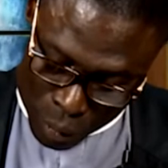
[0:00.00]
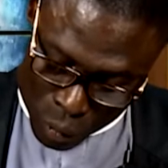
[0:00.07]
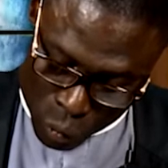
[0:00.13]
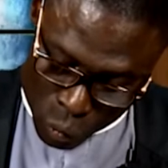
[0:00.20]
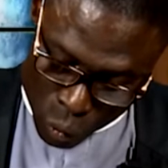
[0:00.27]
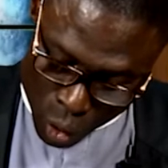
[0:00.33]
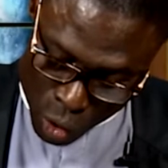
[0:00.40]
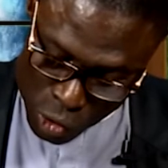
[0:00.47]

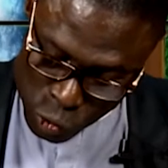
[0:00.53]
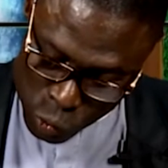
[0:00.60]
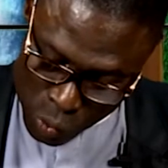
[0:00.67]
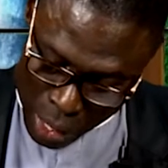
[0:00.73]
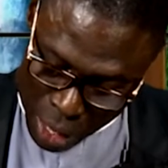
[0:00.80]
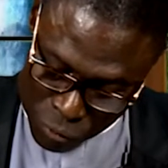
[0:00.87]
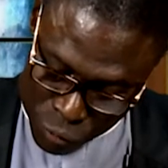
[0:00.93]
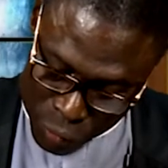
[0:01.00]
Once
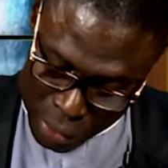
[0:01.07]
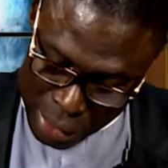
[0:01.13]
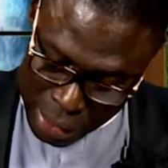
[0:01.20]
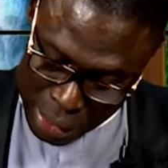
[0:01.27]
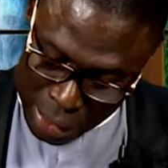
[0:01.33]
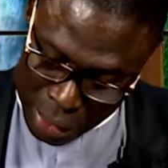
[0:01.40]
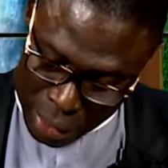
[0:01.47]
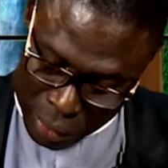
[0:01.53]
we are fully
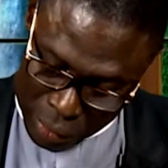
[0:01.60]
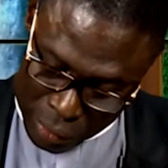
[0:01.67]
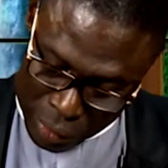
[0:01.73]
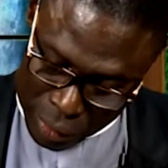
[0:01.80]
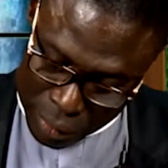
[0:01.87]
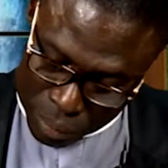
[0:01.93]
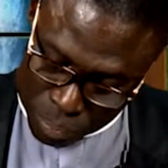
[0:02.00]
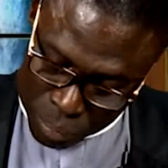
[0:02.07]
in,
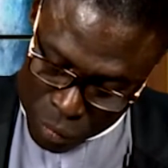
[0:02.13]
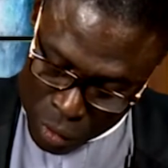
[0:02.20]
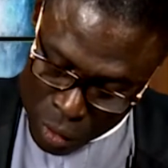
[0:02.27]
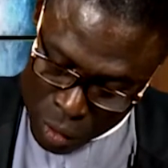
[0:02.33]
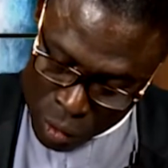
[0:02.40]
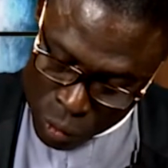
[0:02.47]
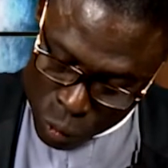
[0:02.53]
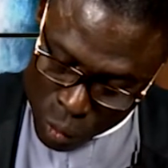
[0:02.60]

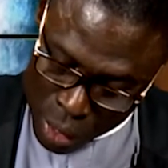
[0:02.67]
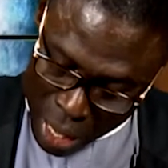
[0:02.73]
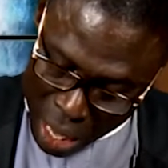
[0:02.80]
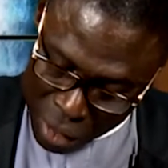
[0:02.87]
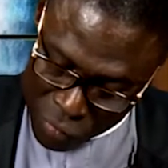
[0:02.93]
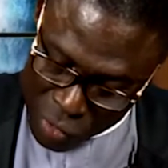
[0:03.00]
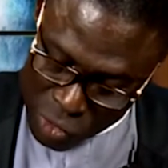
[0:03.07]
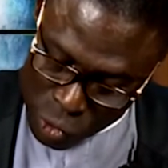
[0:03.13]
we
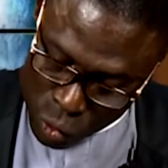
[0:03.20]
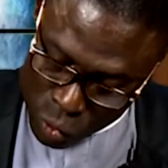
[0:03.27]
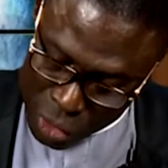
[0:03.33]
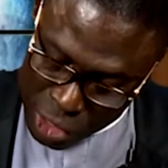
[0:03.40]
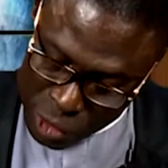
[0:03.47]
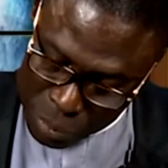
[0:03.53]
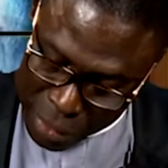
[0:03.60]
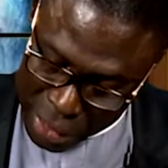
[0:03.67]
have his
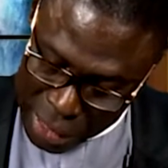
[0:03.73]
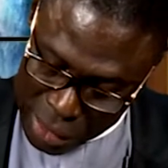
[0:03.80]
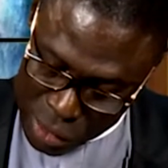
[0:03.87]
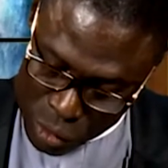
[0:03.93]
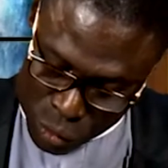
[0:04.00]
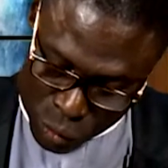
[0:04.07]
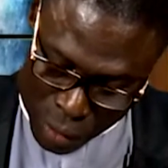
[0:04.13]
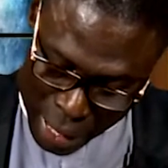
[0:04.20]
Holy Spirit
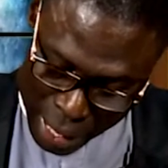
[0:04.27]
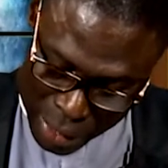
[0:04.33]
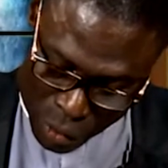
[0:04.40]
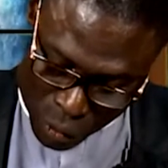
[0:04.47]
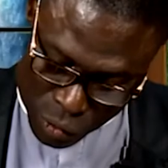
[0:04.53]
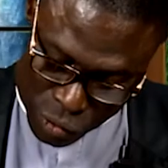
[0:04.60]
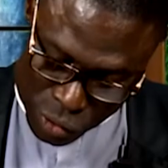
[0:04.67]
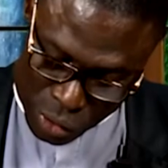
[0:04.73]
to
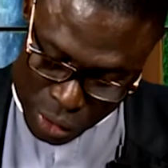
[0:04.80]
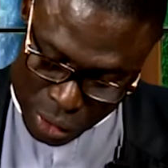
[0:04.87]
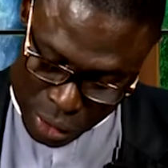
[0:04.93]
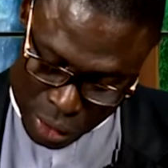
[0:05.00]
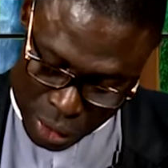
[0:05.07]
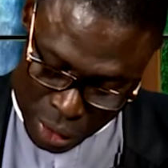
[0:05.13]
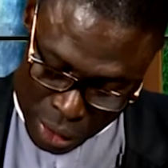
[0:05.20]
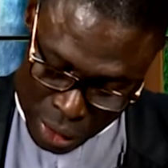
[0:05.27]
guide us
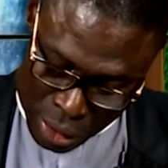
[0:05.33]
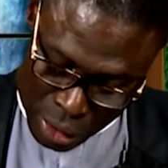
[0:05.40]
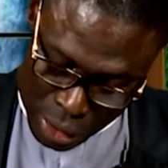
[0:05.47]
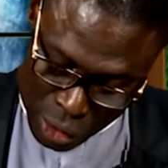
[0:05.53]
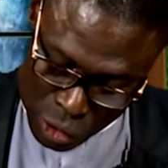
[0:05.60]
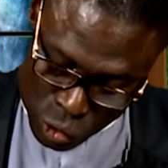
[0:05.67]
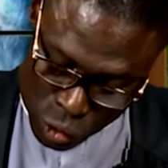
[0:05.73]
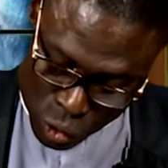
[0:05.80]

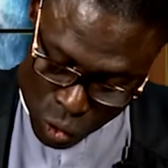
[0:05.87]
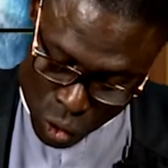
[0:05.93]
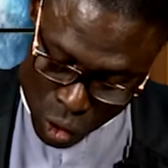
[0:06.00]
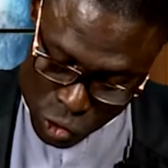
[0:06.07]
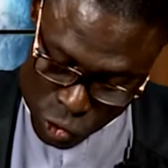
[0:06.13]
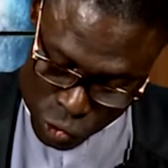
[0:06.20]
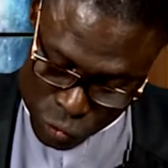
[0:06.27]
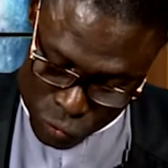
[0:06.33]
into
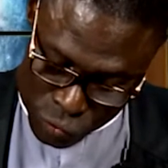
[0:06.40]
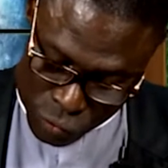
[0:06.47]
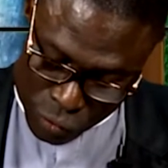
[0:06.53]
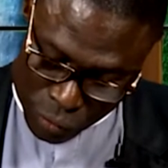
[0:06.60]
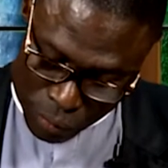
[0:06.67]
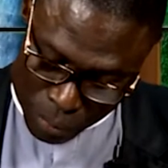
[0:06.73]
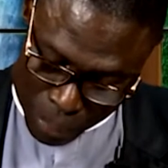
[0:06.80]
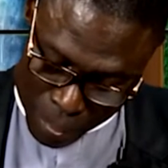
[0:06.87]
all truth
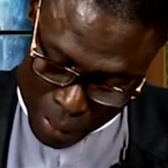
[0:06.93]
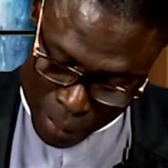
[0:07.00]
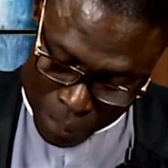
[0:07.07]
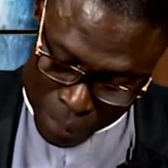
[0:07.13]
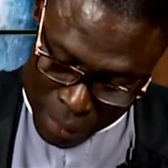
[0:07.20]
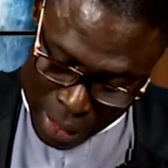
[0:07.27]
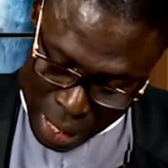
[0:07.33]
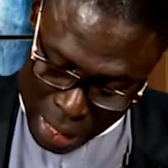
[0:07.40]

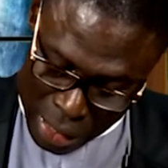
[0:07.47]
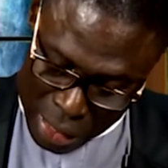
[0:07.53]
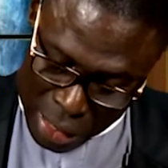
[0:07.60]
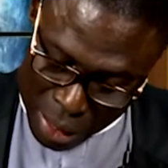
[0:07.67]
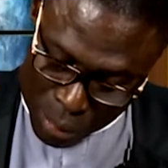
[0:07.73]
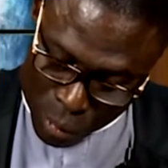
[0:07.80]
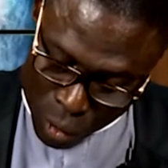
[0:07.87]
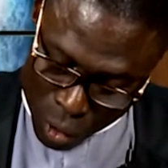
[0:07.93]
and
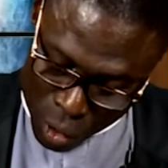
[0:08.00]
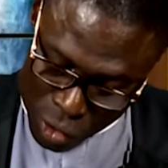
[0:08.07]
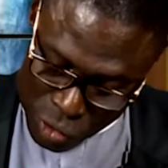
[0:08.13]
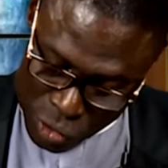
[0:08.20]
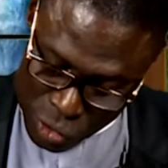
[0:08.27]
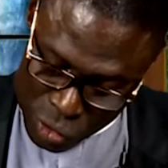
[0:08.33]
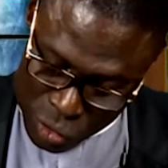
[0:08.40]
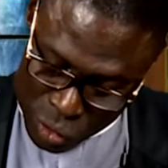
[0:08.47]
enable
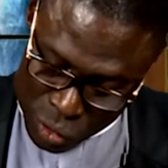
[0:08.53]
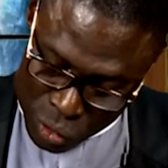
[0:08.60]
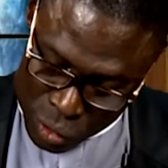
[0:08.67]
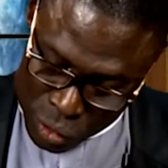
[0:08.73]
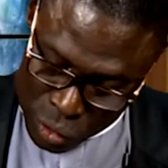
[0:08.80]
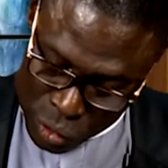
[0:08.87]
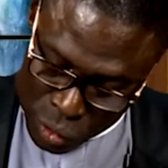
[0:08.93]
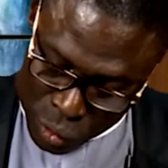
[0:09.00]
us
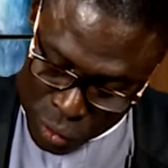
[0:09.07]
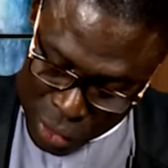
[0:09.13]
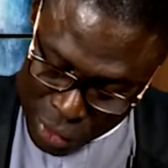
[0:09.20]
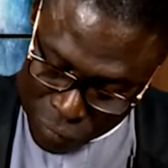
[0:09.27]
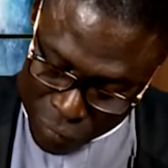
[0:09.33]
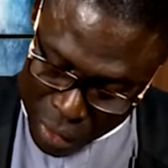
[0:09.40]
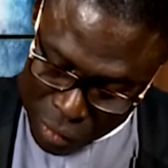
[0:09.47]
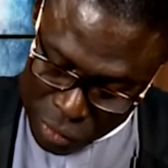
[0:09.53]
to
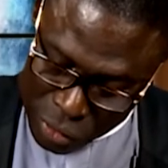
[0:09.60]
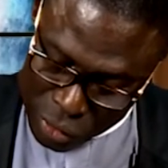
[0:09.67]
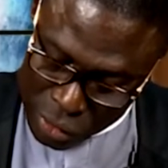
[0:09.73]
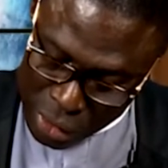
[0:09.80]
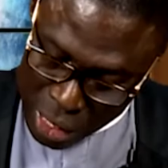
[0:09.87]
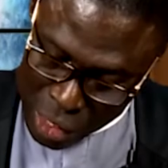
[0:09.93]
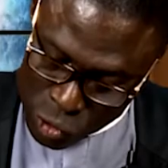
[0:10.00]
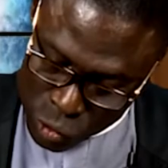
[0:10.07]
live out
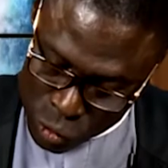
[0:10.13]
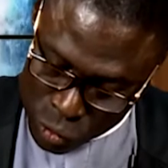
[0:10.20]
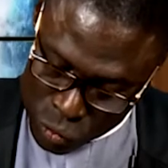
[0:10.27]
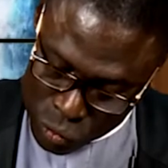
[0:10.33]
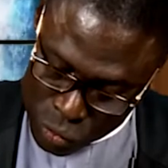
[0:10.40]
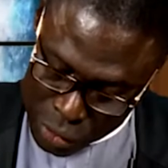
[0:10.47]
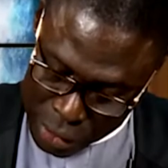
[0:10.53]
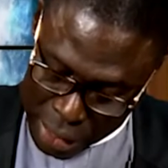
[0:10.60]
that
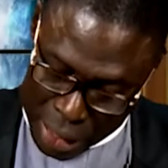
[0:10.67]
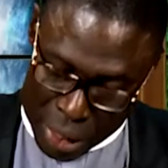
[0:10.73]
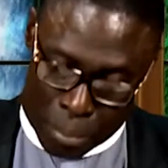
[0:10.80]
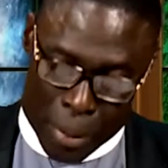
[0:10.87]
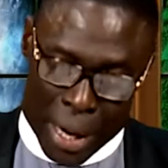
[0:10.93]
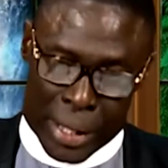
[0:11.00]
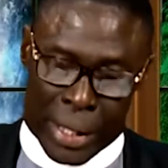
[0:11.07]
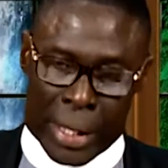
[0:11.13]
truth day
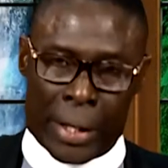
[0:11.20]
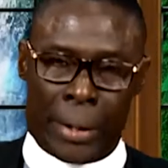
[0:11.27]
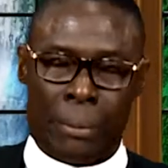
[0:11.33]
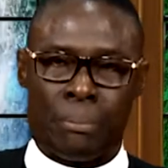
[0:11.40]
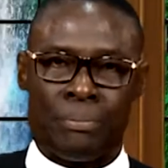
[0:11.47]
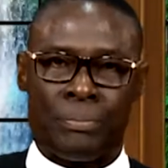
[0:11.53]
by day.